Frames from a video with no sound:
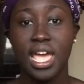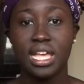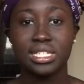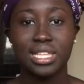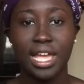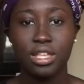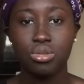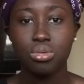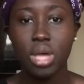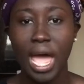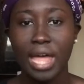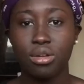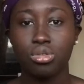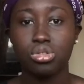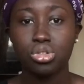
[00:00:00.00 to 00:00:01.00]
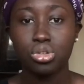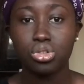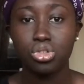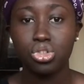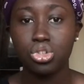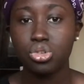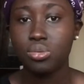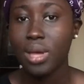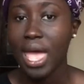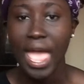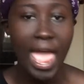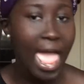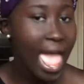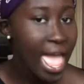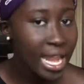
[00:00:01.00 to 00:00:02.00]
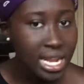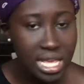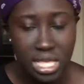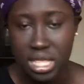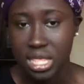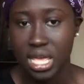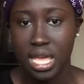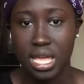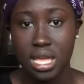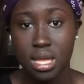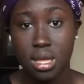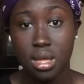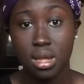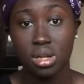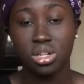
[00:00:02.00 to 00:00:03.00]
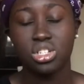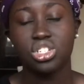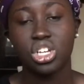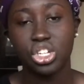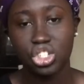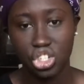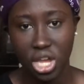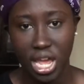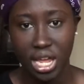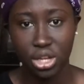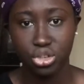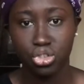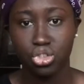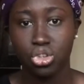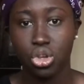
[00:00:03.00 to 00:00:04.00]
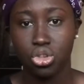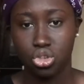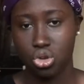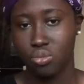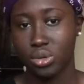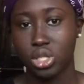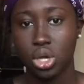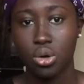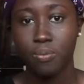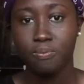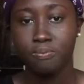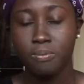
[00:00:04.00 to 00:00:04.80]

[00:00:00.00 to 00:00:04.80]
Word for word: is that you cannot do anything to change your result.